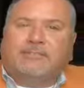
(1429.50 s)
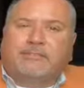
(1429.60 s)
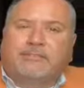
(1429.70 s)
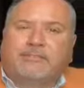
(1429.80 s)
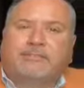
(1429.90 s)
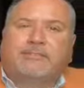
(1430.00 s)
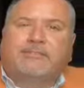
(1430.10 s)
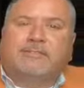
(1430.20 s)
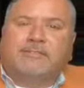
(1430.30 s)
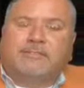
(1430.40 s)

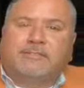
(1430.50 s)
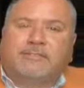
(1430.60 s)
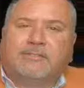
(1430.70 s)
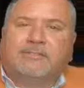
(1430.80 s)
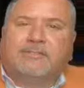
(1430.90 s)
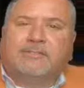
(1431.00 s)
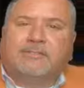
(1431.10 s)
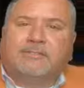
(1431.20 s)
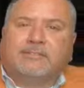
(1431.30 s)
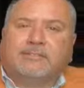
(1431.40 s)

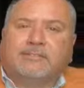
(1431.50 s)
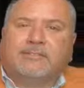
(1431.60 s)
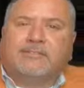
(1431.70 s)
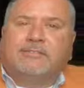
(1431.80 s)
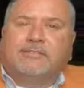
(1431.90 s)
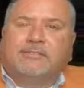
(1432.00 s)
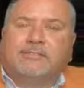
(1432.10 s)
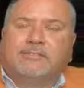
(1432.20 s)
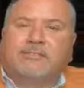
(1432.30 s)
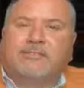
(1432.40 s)

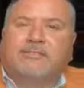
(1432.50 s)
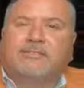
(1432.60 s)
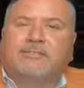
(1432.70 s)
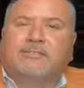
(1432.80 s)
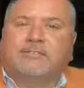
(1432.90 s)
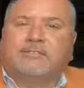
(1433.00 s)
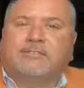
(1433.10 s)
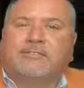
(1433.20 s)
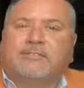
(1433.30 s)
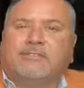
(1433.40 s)

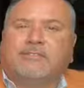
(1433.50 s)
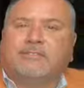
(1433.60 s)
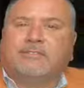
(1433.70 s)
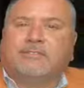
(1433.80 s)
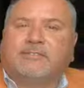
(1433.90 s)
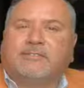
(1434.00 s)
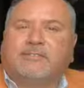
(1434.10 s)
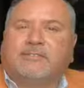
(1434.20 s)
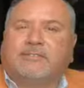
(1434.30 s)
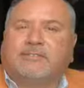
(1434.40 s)

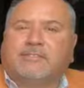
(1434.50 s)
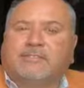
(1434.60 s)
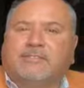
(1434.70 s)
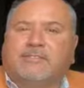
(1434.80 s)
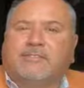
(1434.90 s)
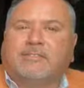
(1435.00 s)
(silent)